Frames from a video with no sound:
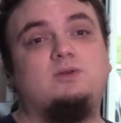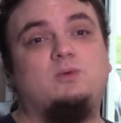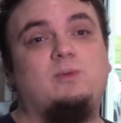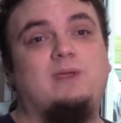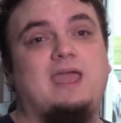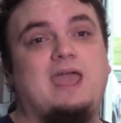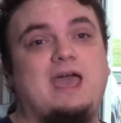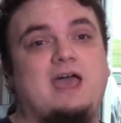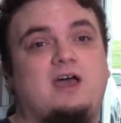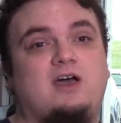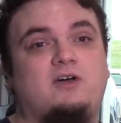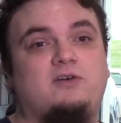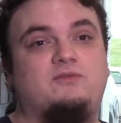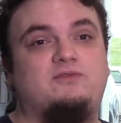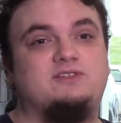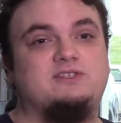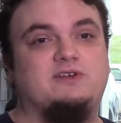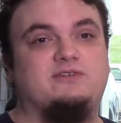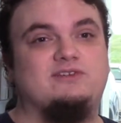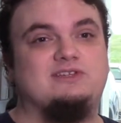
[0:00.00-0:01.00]
We
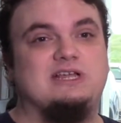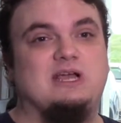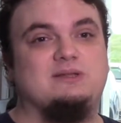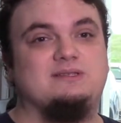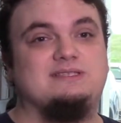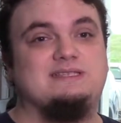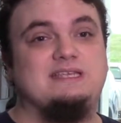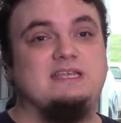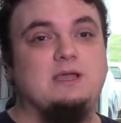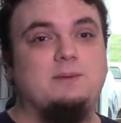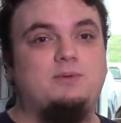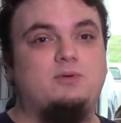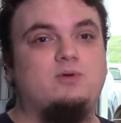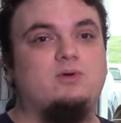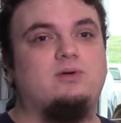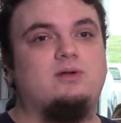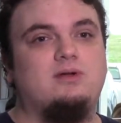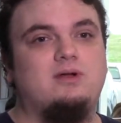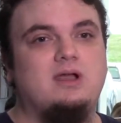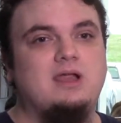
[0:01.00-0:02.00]
have servers out in
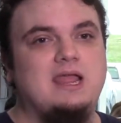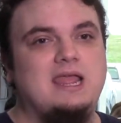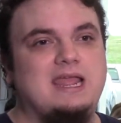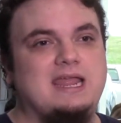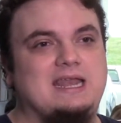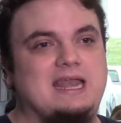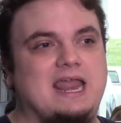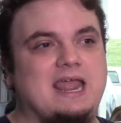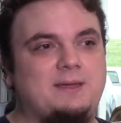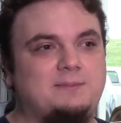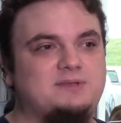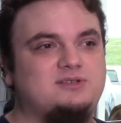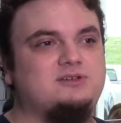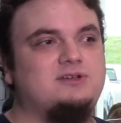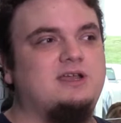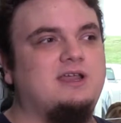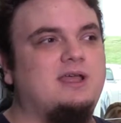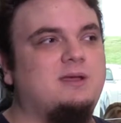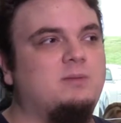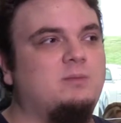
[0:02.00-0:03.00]
Singapore, in
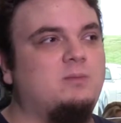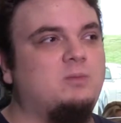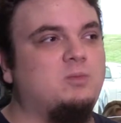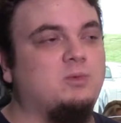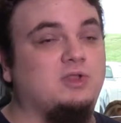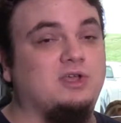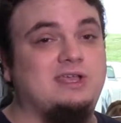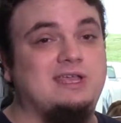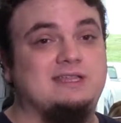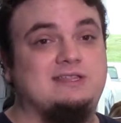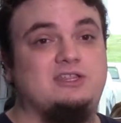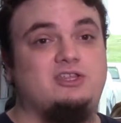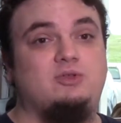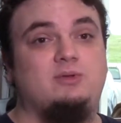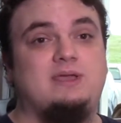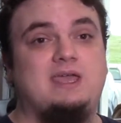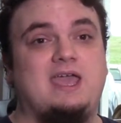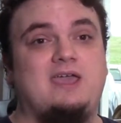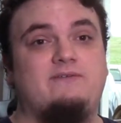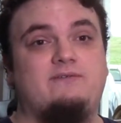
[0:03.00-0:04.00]
Amsterdam. We're looking at the
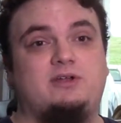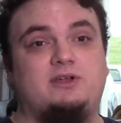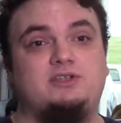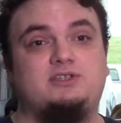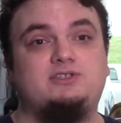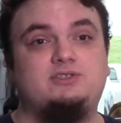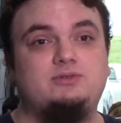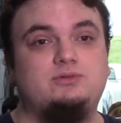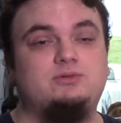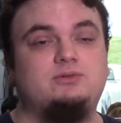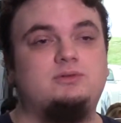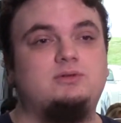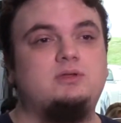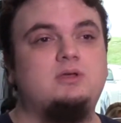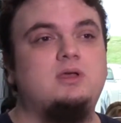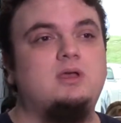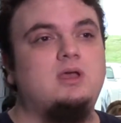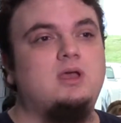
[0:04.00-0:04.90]
UK very soon.